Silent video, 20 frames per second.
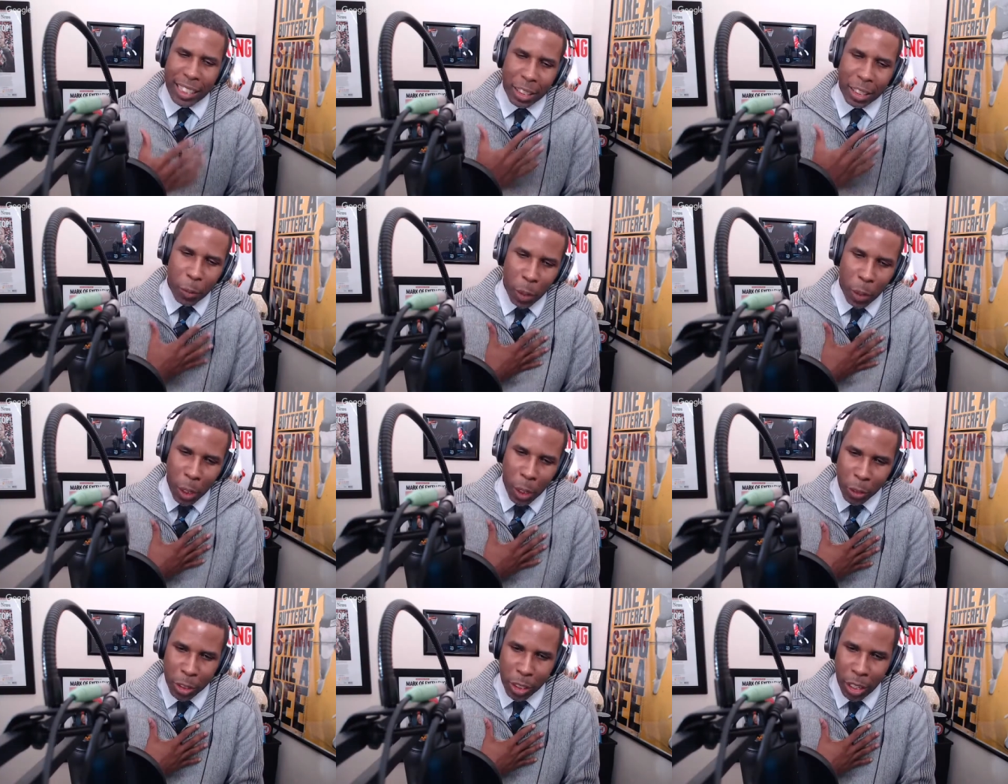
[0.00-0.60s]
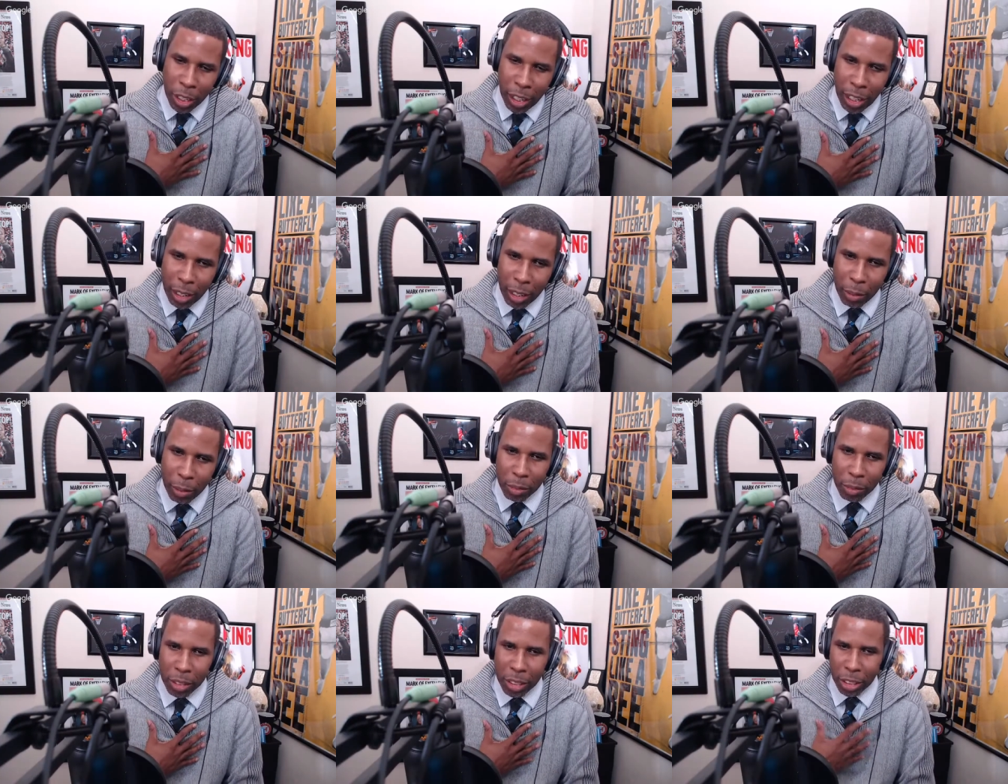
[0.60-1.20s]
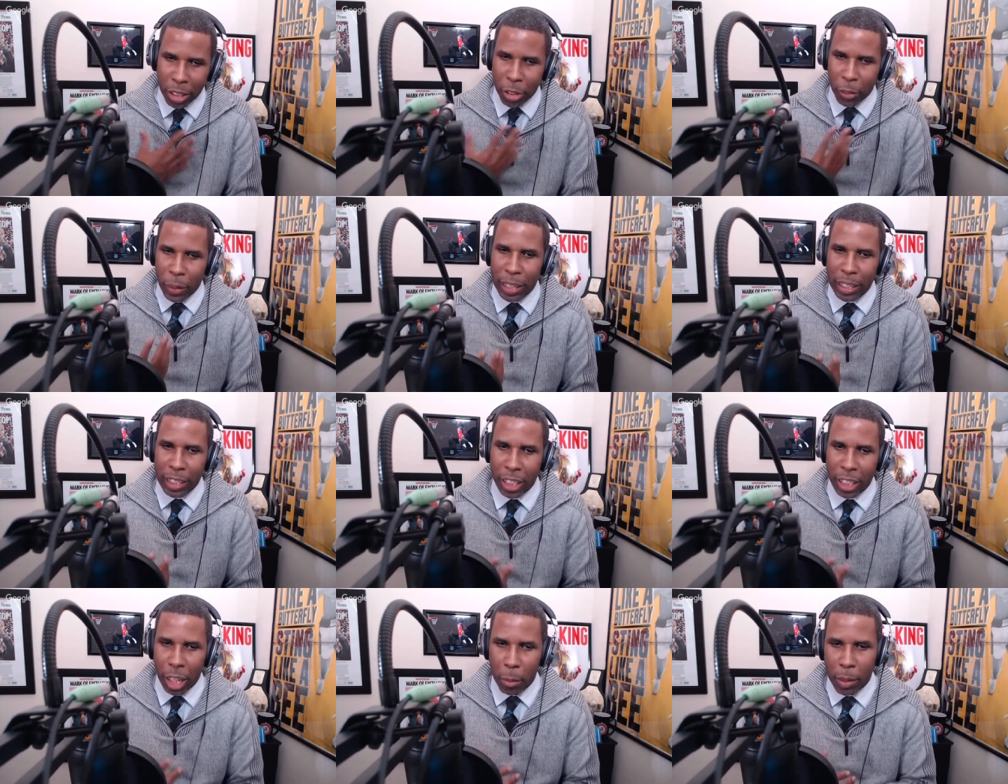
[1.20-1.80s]
the wrong term. The
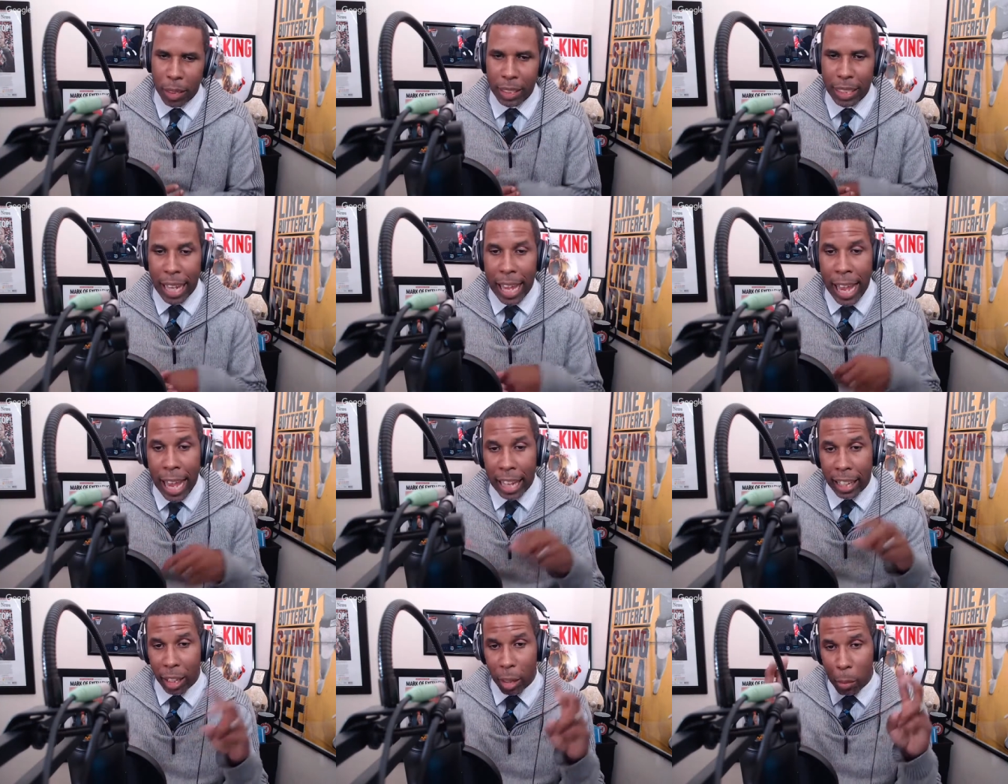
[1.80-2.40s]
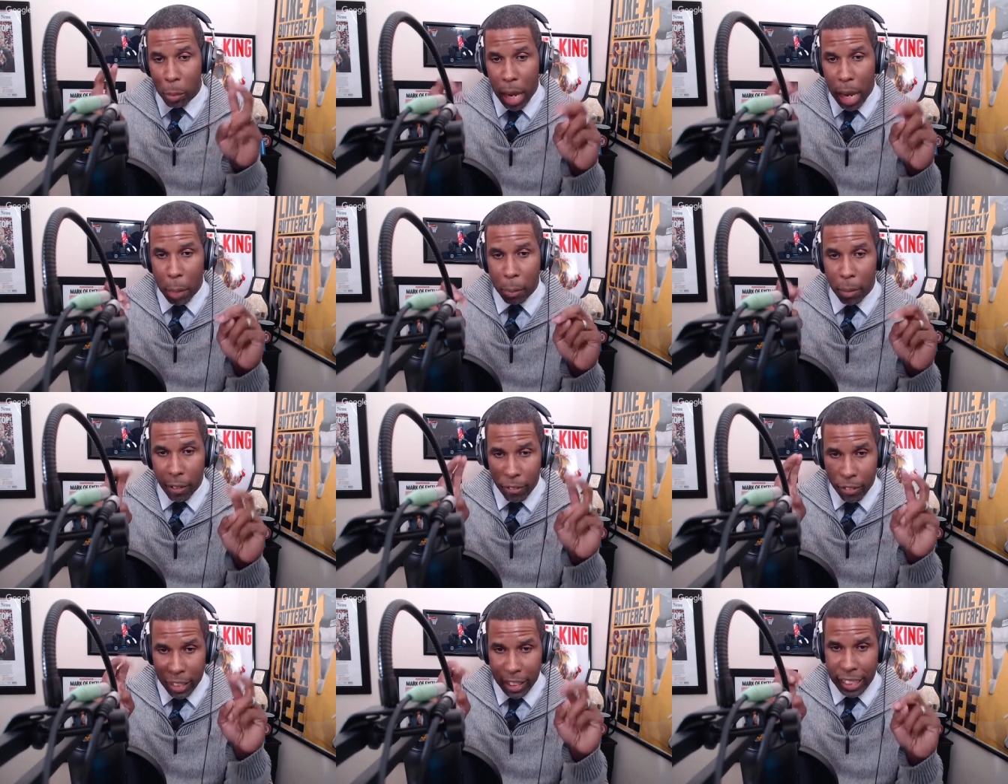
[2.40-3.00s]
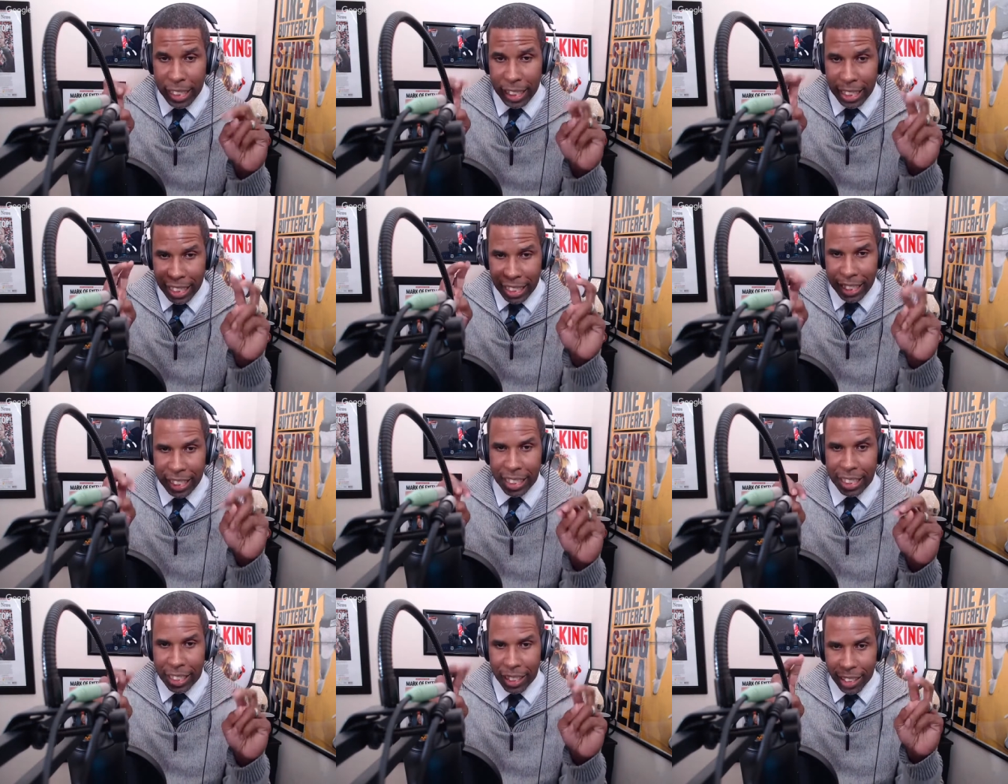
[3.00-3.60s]
correct term is Alabama
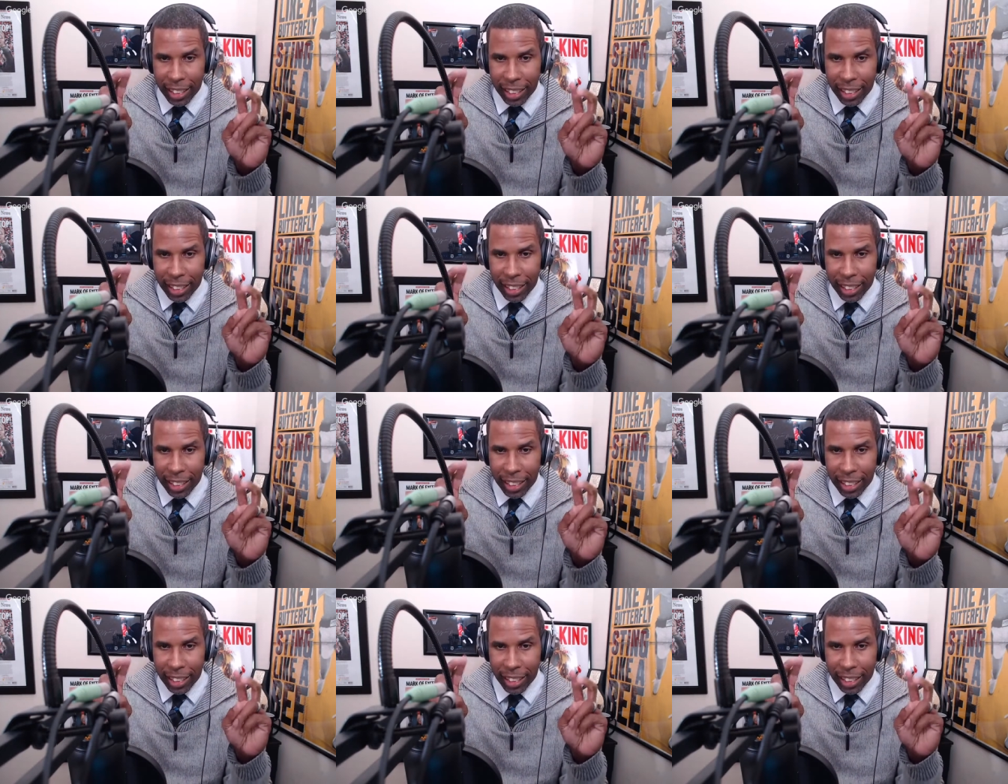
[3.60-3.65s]
fatigue.